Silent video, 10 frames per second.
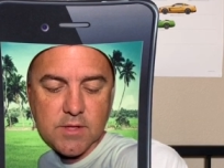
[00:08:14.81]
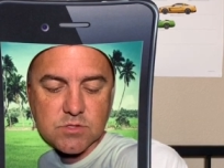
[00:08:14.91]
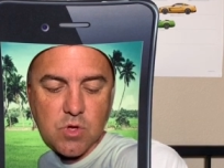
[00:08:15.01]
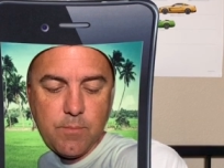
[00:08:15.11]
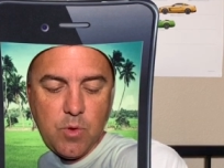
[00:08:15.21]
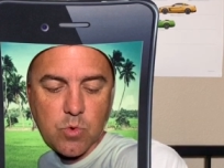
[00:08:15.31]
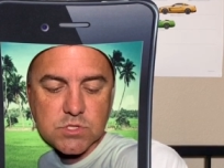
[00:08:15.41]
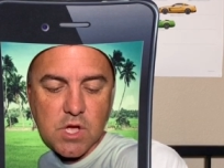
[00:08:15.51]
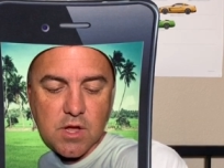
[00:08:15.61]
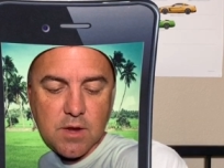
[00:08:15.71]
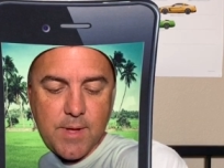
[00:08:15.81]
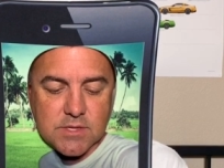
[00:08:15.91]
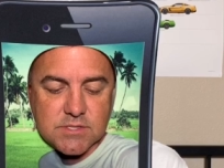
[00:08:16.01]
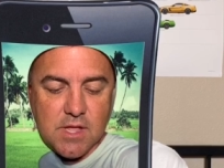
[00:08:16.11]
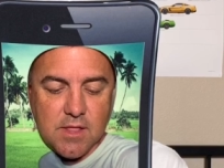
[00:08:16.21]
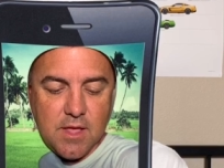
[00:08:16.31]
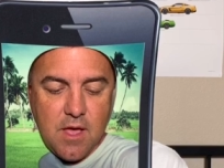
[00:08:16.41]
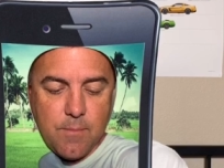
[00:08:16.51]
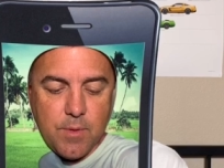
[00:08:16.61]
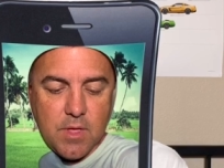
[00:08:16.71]
So, I mean, we're talking about selling
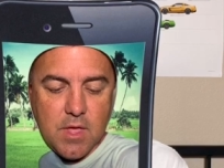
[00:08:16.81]
up,